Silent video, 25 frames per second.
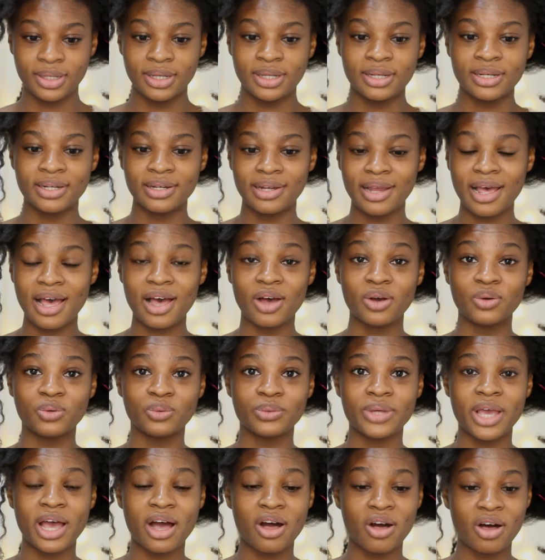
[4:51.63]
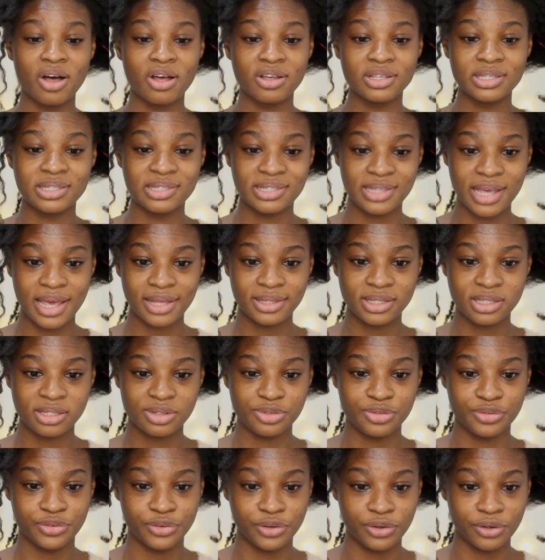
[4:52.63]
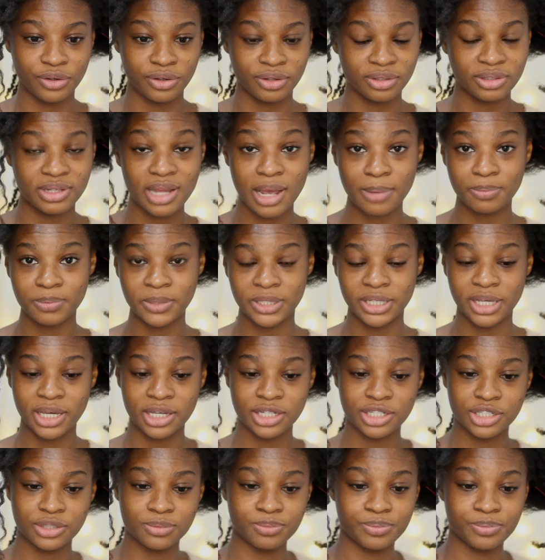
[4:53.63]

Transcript: now we are all set for the application